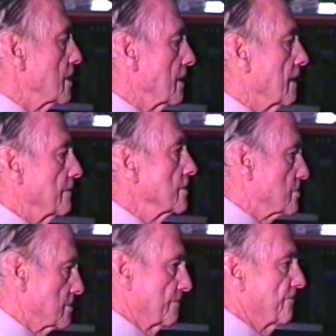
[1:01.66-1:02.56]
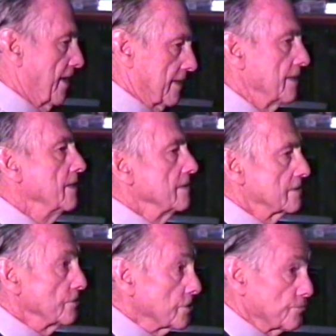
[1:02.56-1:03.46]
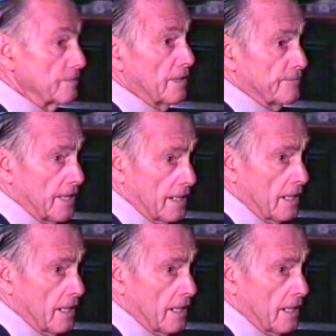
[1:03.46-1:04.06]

there. This is the fact. So just remember that,